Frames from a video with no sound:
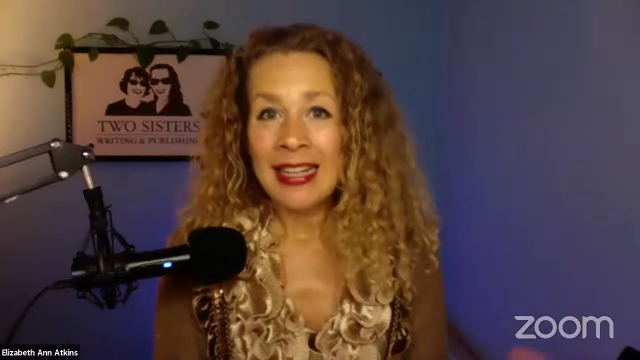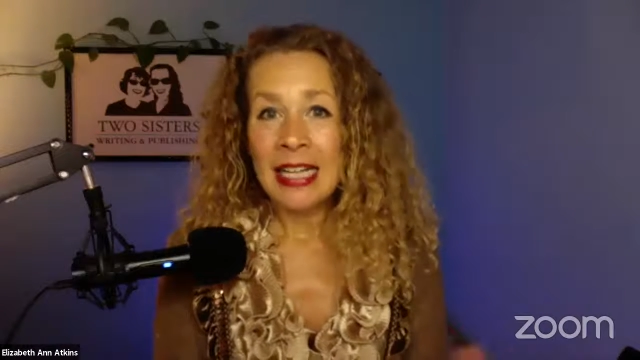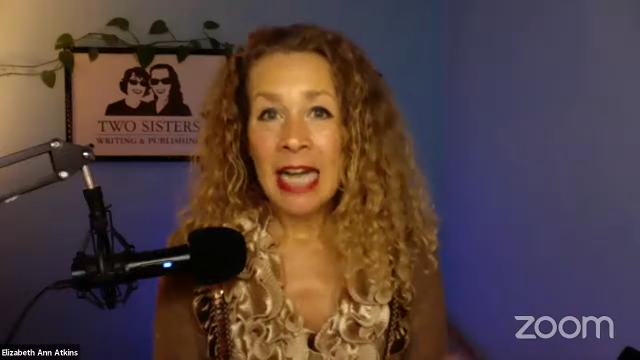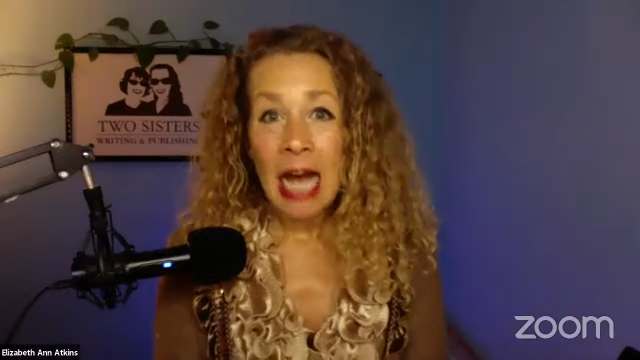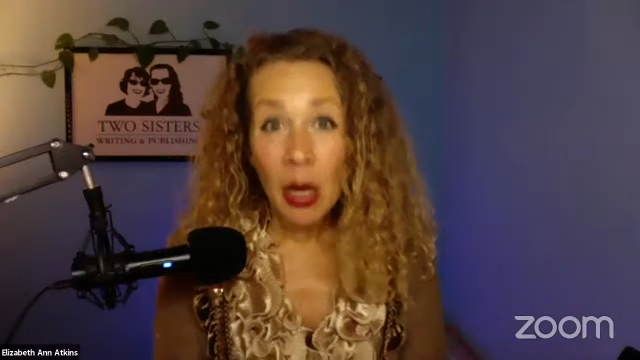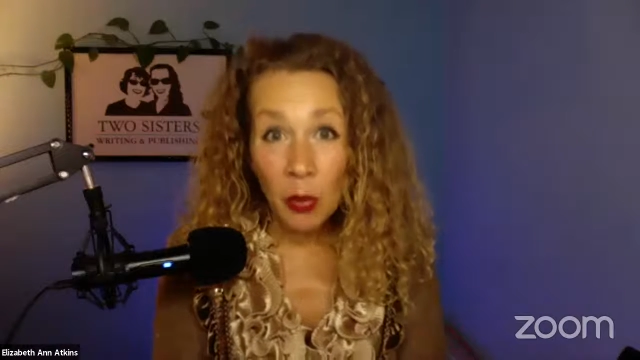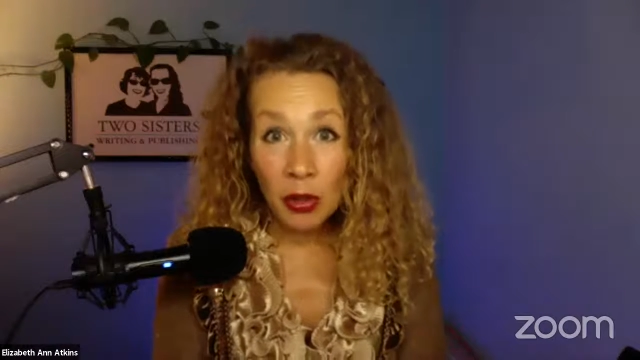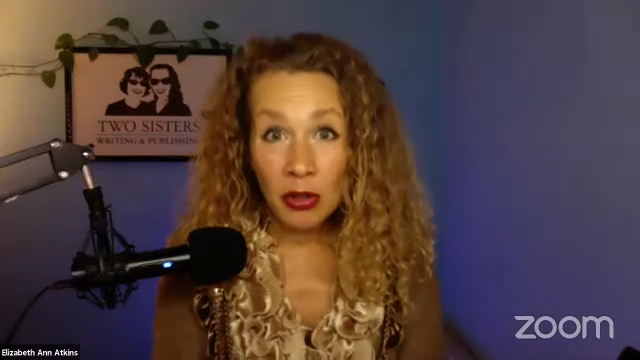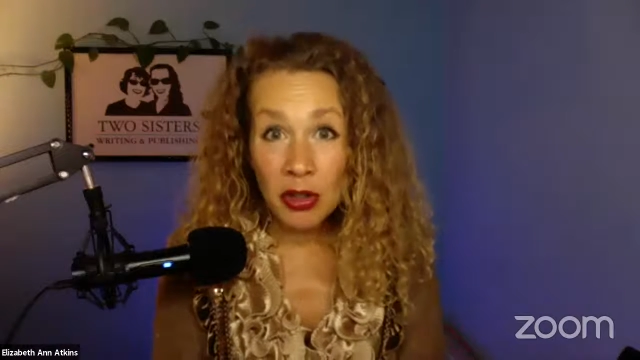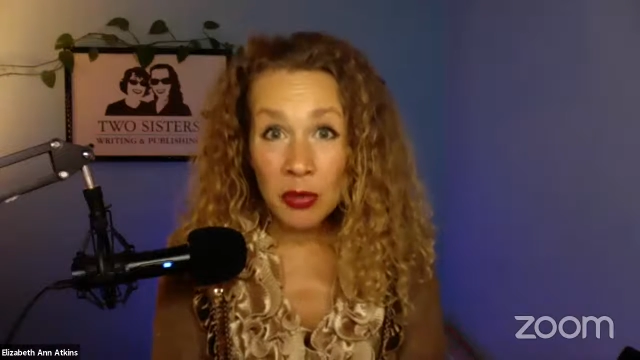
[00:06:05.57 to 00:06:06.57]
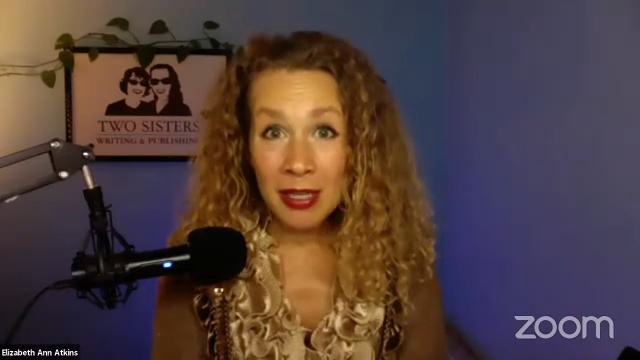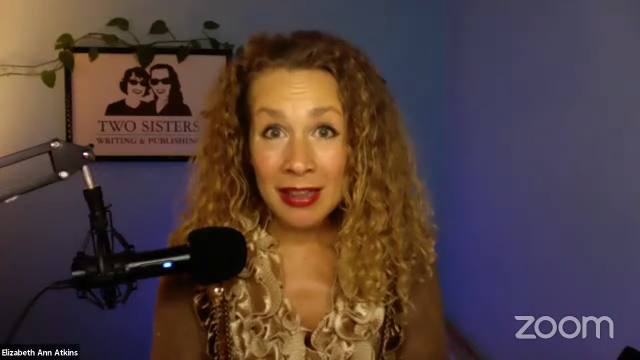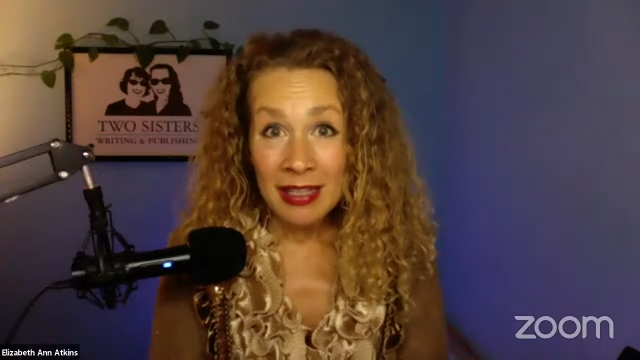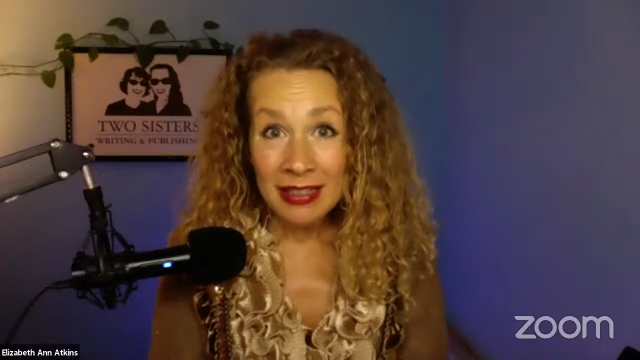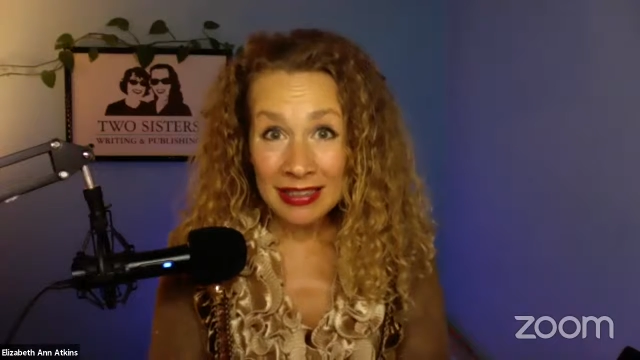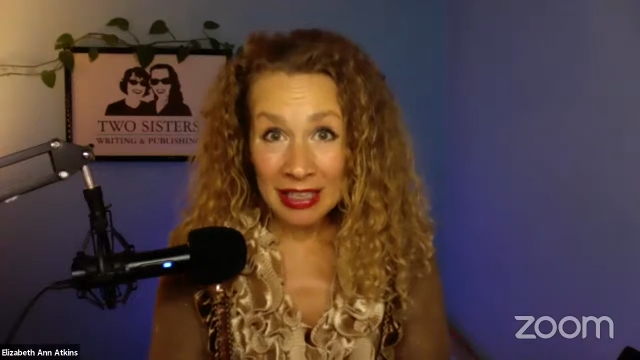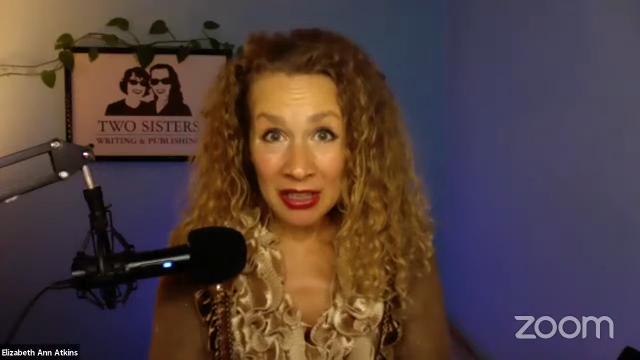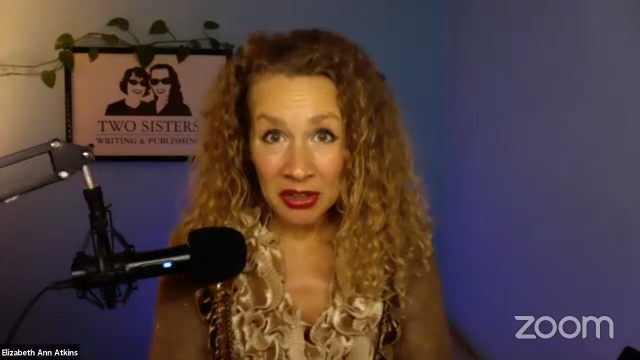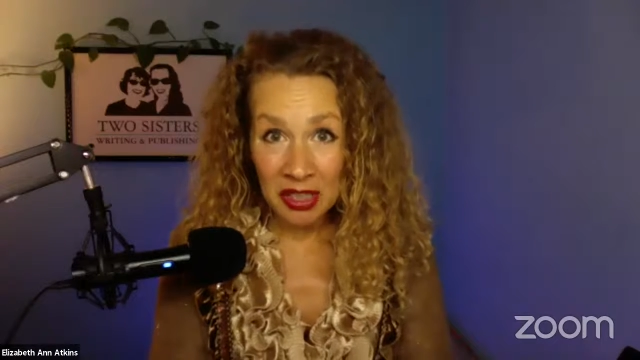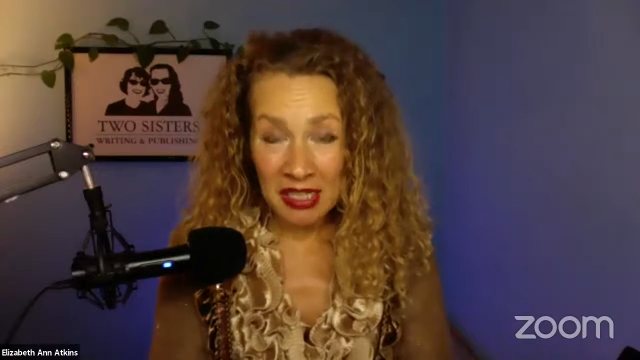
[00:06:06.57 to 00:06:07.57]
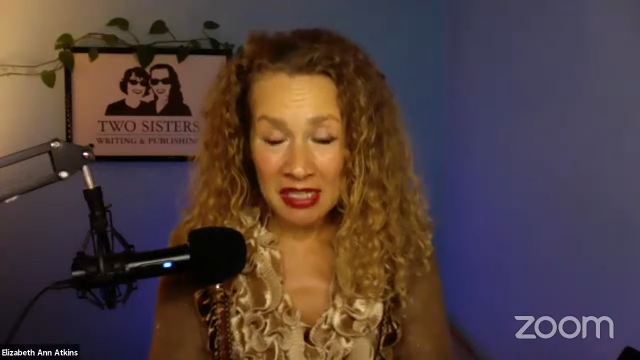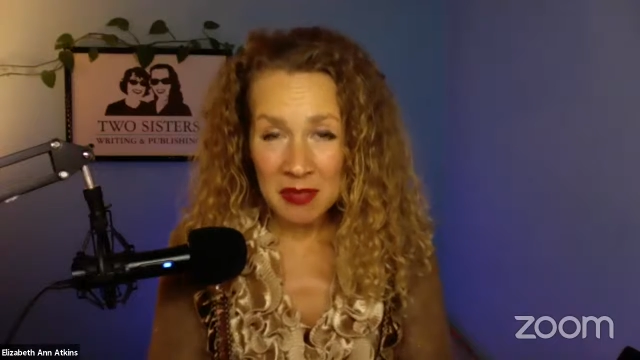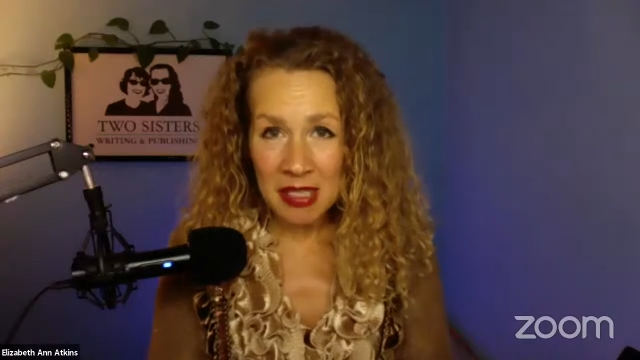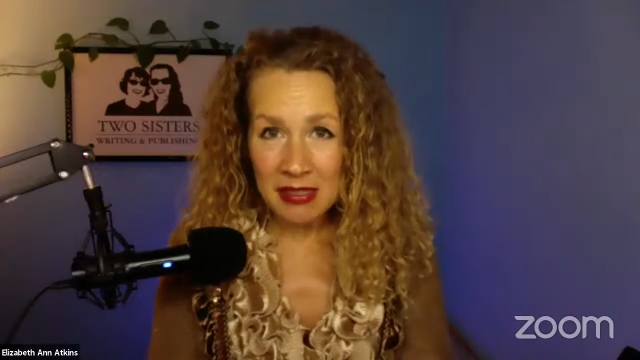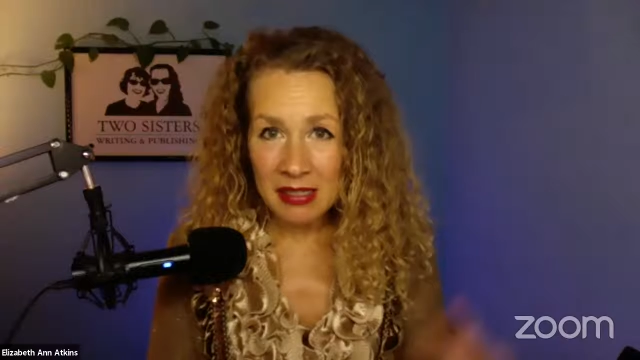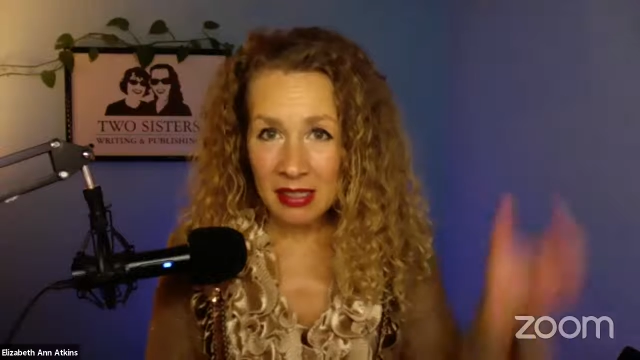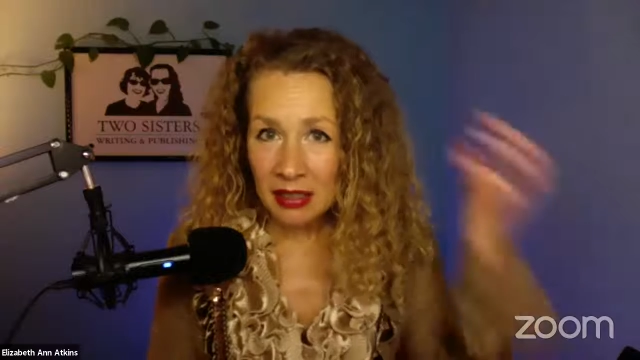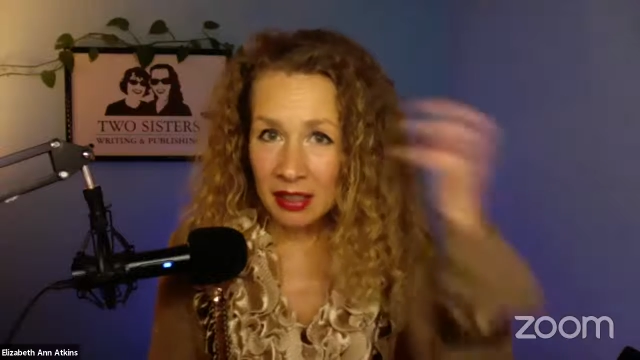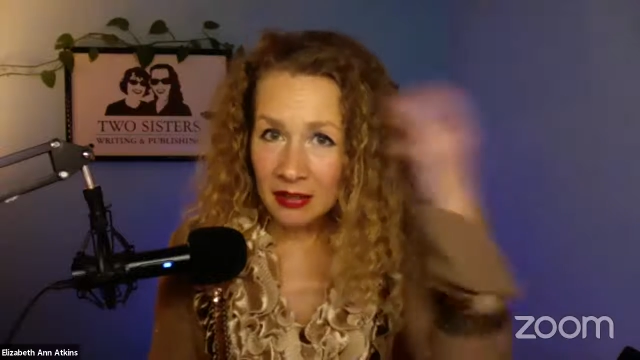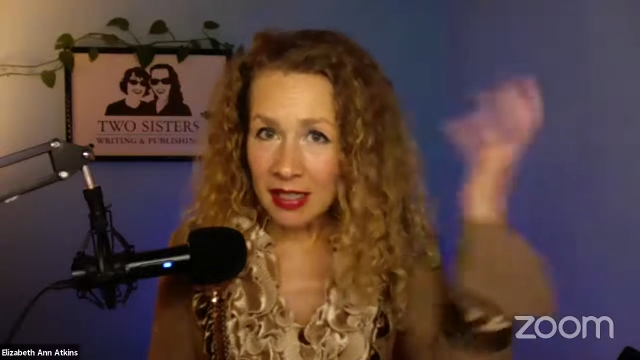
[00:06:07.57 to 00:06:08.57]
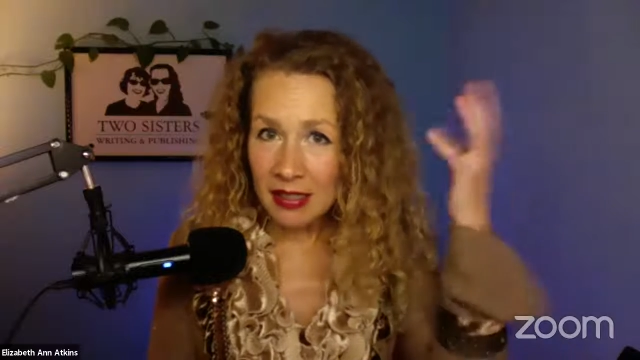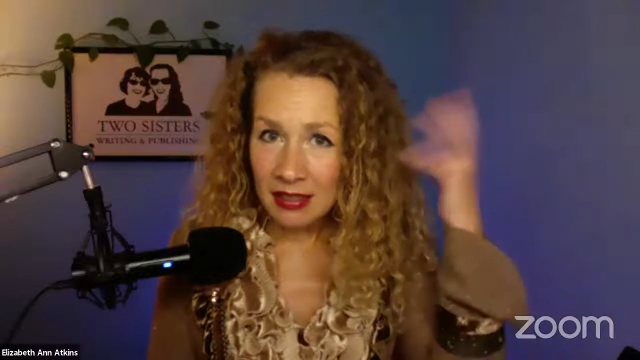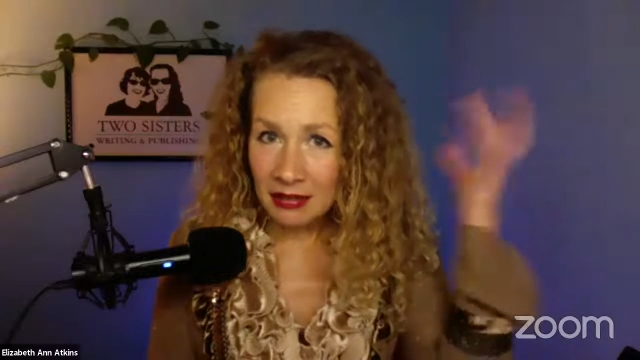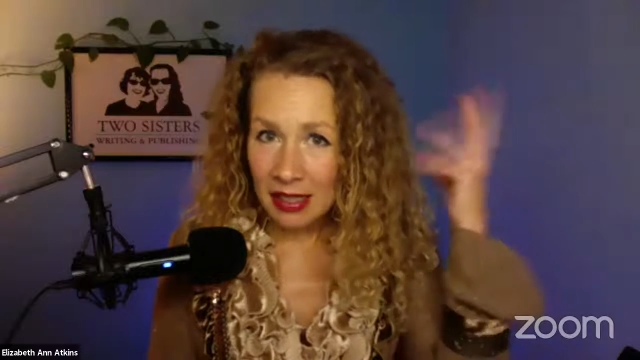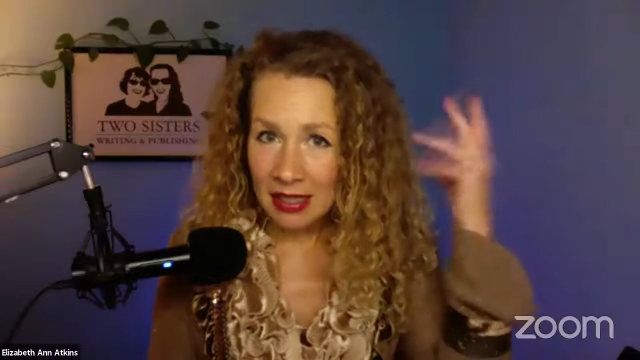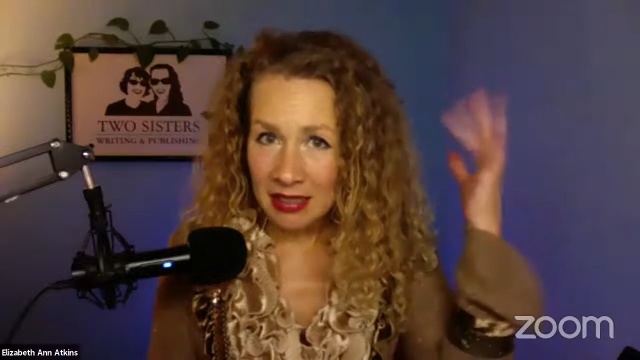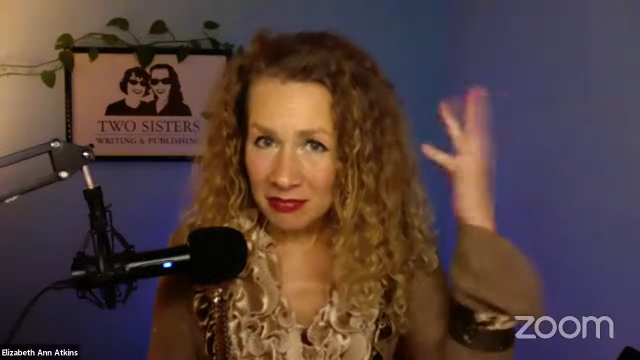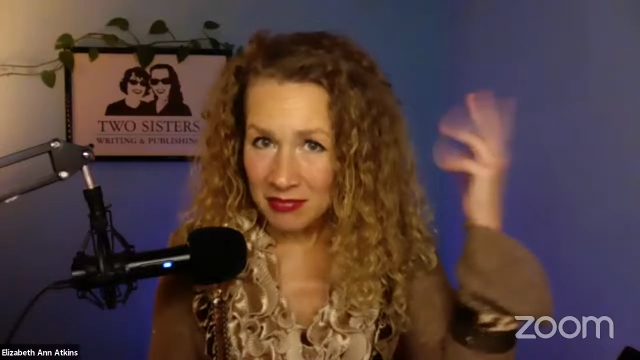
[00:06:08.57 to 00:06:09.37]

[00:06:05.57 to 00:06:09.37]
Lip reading: not words with lyrics, because the lyrics are like,